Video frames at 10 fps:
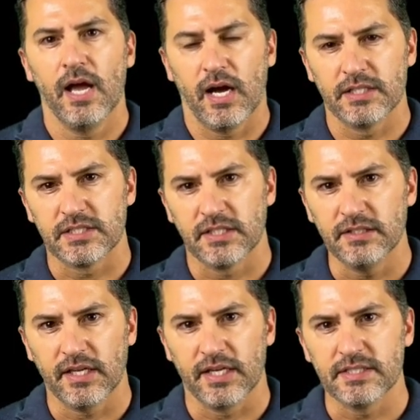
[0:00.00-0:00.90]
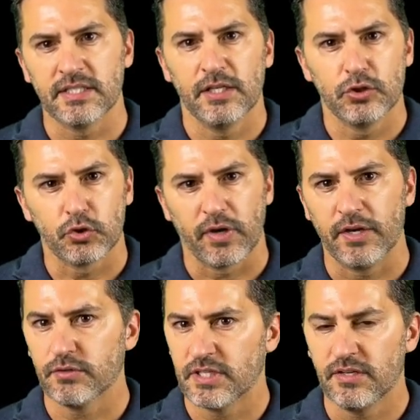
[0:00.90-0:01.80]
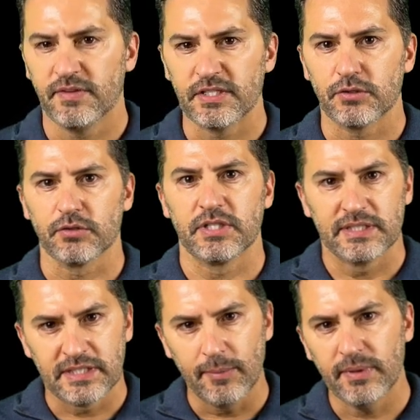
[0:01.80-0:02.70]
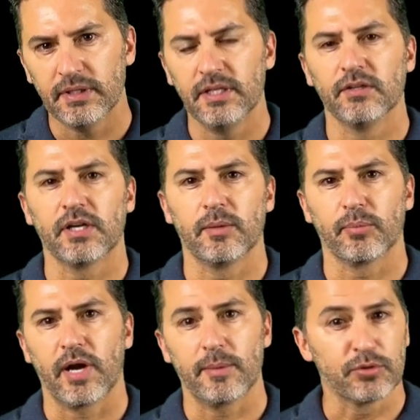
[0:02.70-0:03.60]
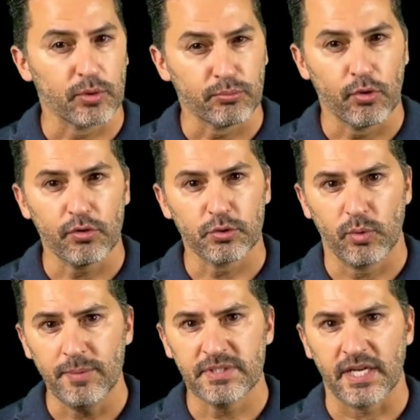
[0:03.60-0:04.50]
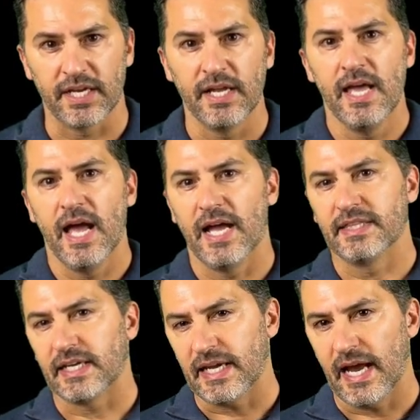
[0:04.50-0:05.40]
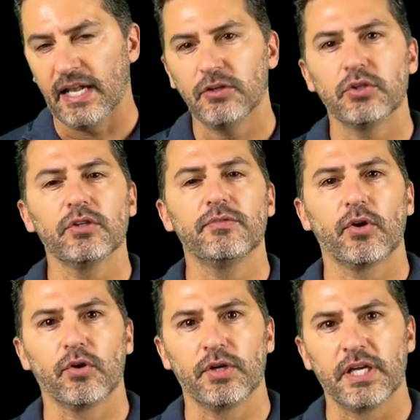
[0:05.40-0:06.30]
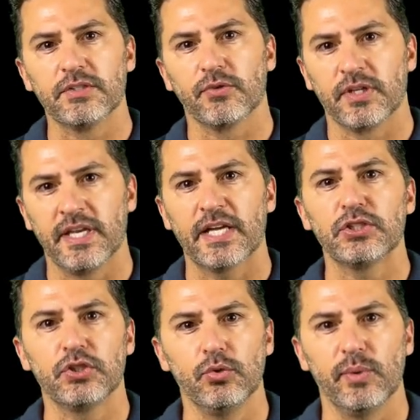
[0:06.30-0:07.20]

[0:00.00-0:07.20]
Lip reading: on Sundays, traders and investors typically look on perhaps their broker's website at the calendar of earnings for the next 2